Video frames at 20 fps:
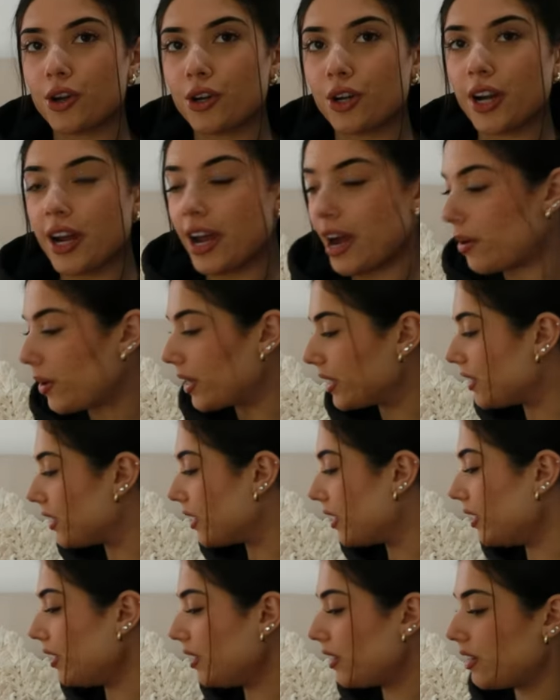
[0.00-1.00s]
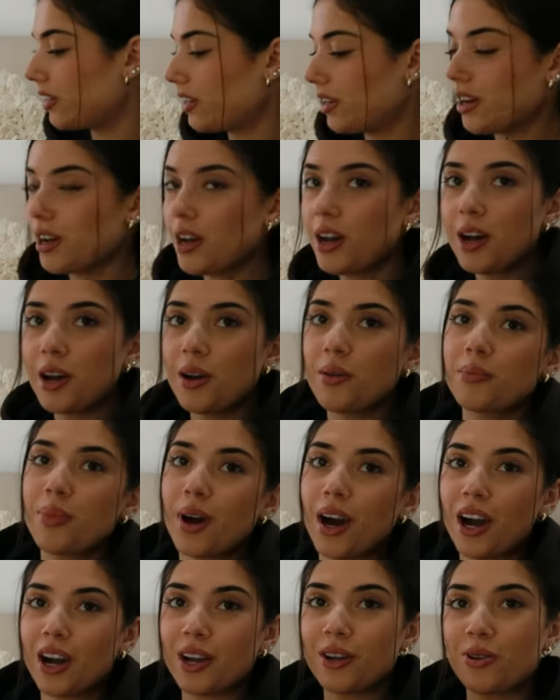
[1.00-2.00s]
I don't know how I did it,
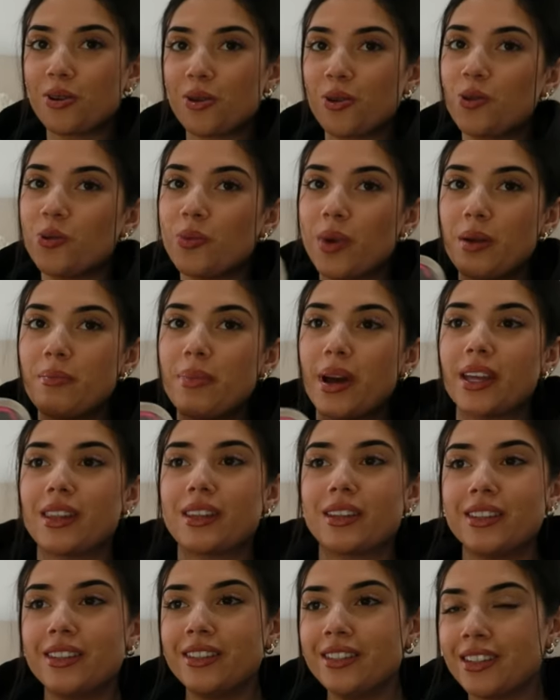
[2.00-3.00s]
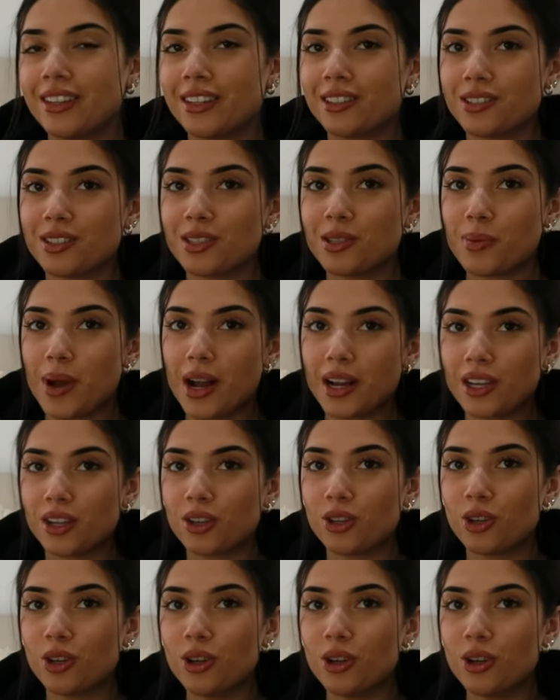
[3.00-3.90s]
but I got all my bathers into this packing